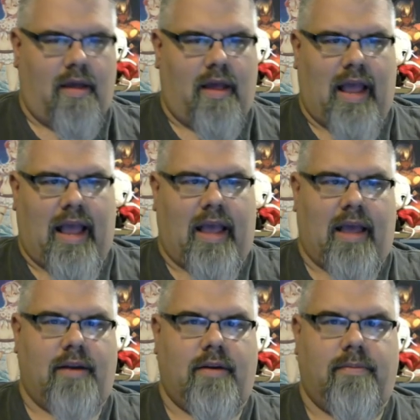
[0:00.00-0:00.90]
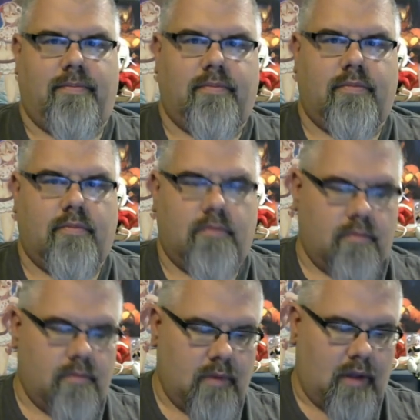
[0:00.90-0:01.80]
And
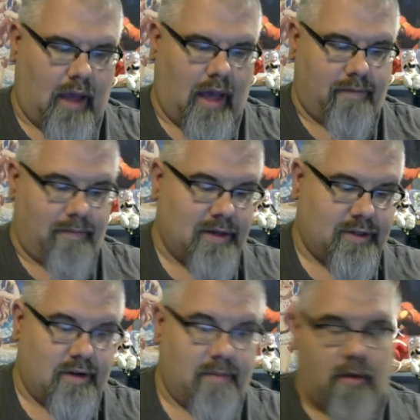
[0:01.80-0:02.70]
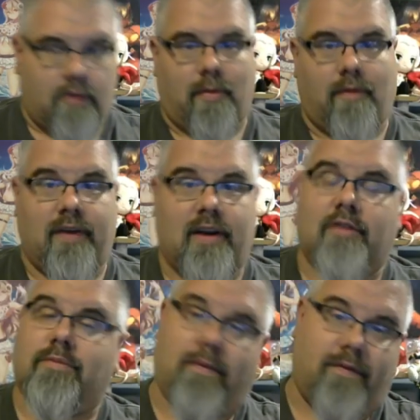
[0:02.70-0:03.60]
I've mentioned in multiple
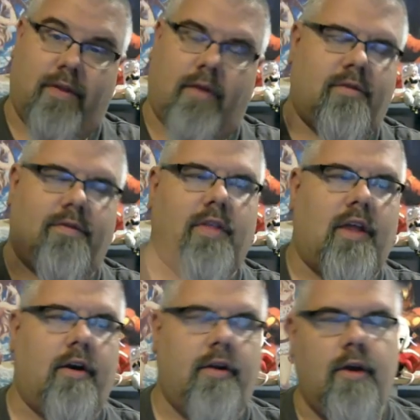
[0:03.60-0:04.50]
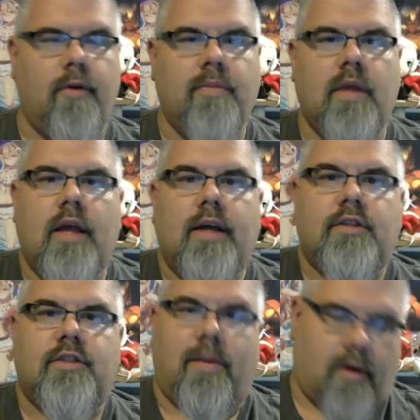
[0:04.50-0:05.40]
videos, but for those of you that are new,
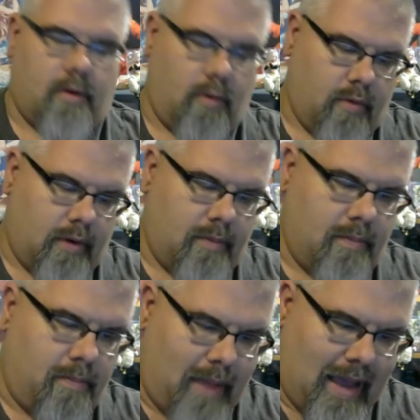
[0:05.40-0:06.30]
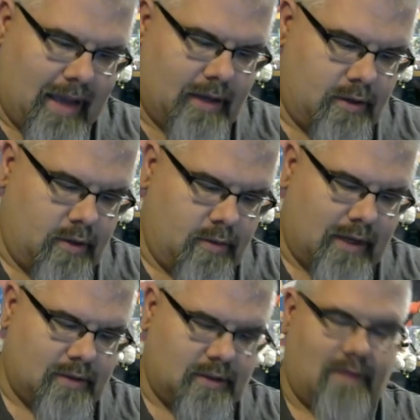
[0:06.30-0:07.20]
Summer Corrin, back in
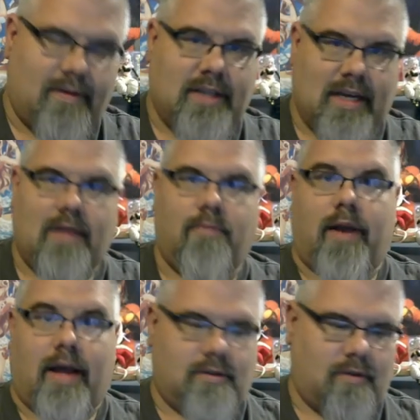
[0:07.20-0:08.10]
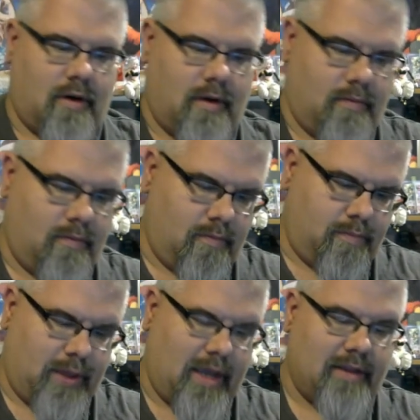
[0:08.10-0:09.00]
2017, when I started
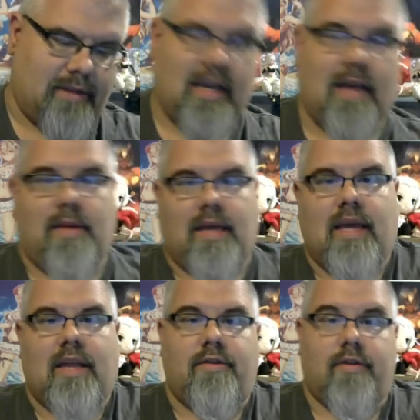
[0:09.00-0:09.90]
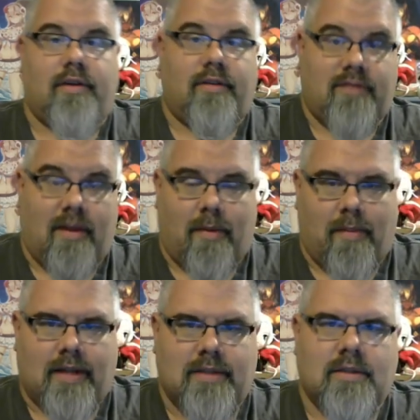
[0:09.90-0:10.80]
playing this game again during the summer
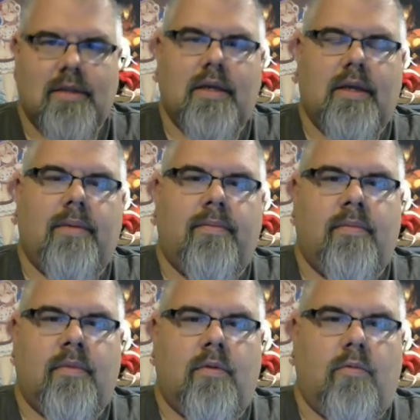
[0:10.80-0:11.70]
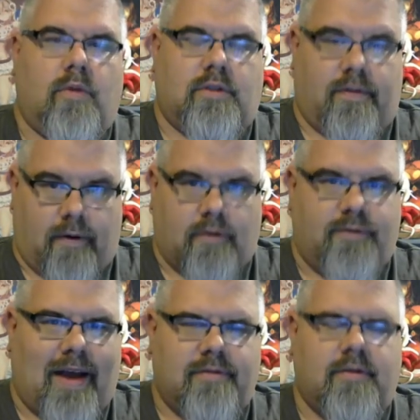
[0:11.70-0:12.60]
months, was the first
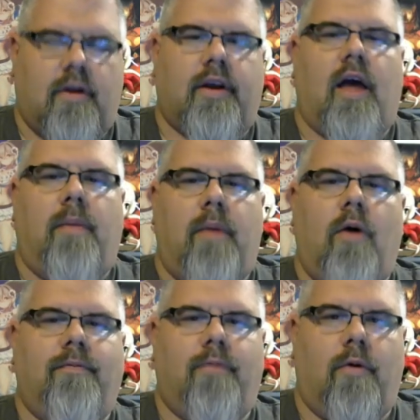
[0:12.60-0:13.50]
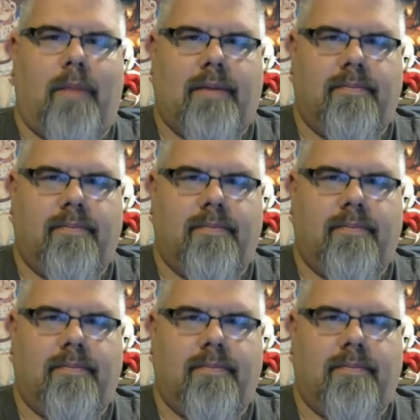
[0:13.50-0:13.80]
5-star to come home for me.